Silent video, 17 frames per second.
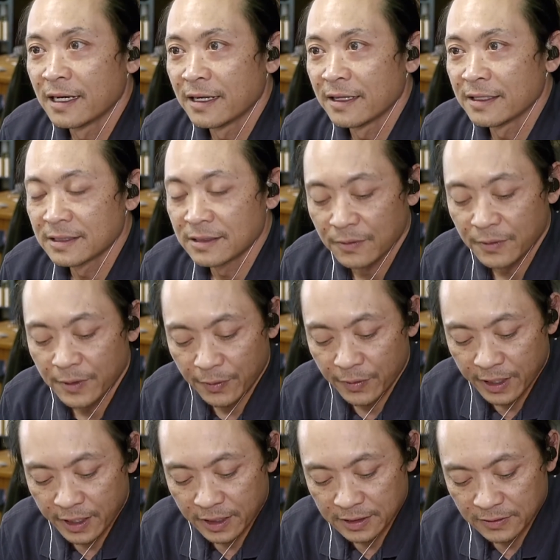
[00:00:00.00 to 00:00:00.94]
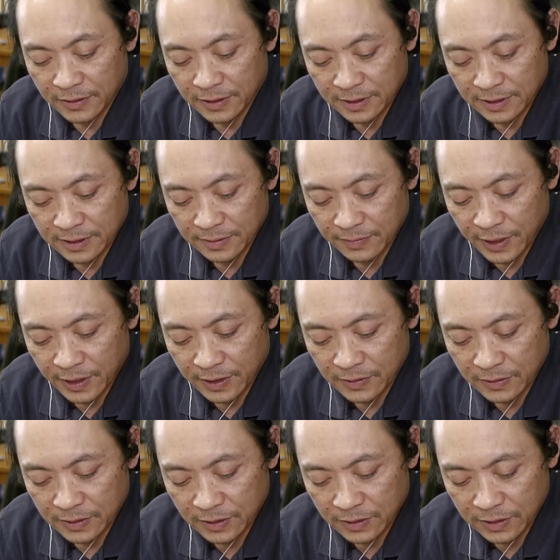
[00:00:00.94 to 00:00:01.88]
So many passwords.
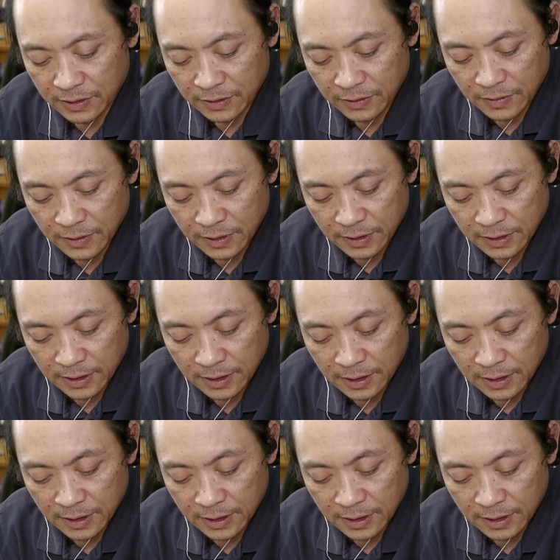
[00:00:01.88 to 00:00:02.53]
Passwords are stupid.